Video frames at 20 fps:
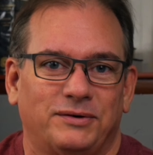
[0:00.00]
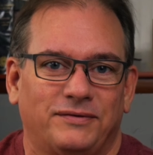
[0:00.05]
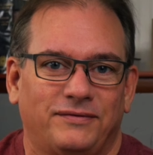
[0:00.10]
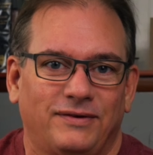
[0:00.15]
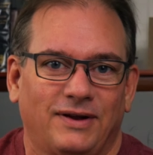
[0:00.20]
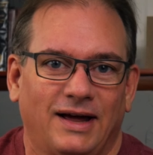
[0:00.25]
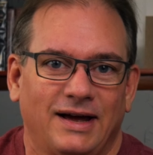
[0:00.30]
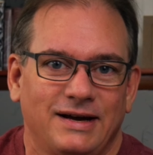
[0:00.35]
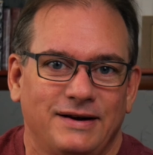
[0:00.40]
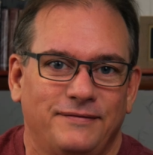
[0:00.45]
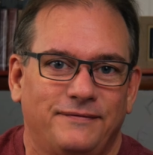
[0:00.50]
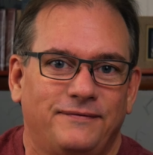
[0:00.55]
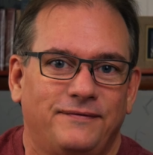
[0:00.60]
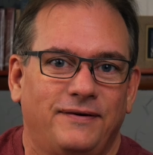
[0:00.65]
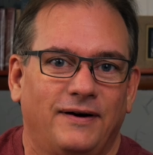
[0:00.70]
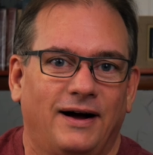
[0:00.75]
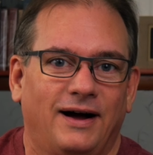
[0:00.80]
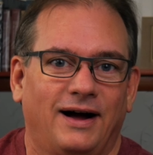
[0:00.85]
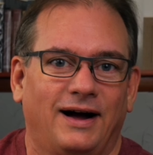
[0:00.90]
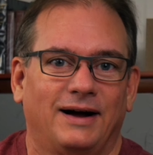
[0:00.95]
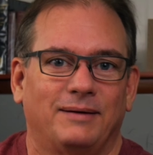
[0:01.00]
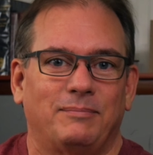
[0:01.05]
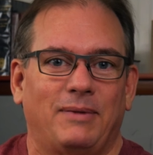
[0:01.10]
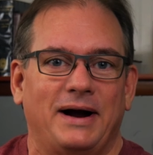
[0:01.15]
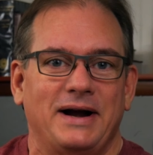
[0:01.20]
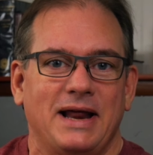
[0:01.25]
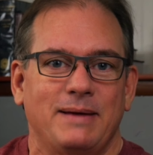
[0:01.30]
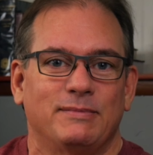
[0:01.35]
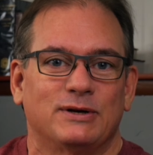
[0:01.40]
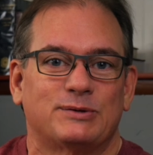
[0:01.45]
of Life.
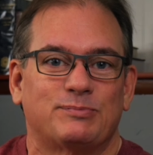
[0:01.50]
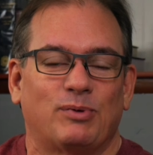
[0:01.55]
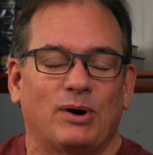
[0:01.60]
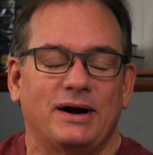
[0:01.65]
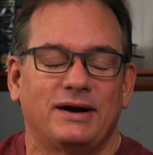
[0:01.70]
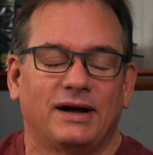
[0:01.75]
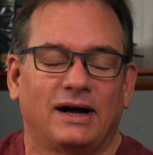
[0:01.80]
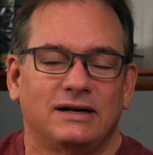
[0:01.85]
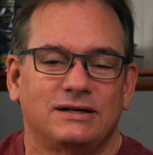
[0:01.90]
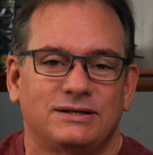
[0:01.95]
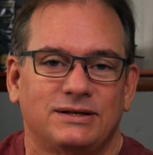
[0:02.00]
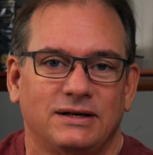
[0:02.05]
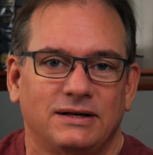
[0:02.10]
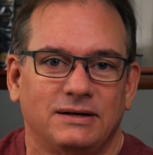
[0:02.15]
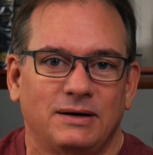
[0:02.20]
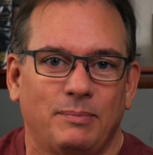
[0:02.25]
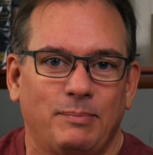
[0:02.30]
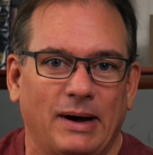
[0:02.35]
My name is Brent Hudson,